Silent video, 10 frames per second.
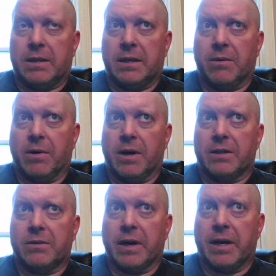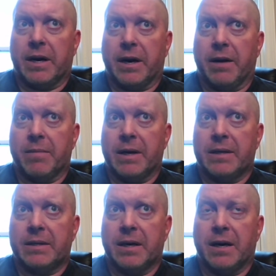let's see, what else do I
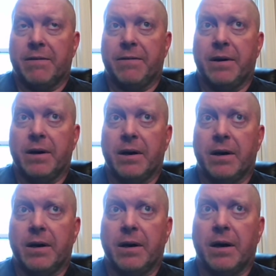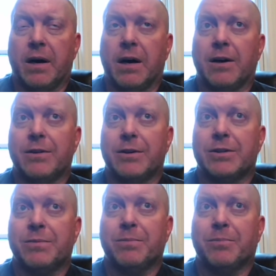carry in my stuff? Uh,
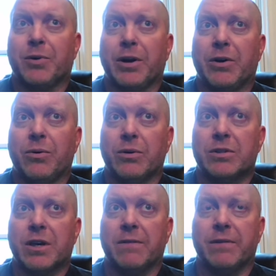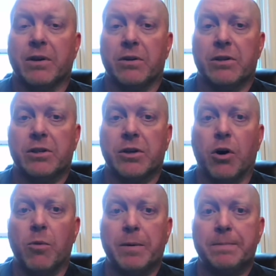there's some pretty cool stuff, little
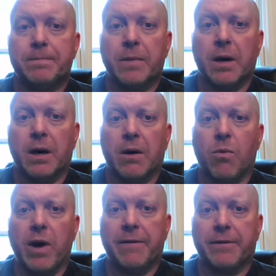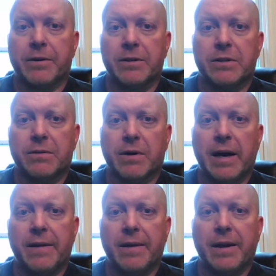soap uh,
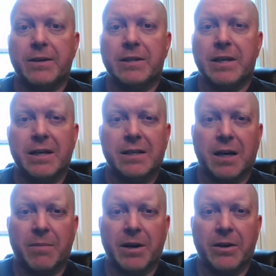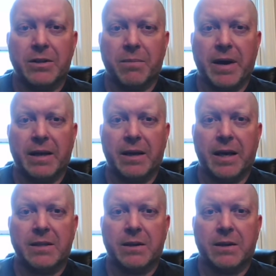wafers, right? They Sea to Summit used to make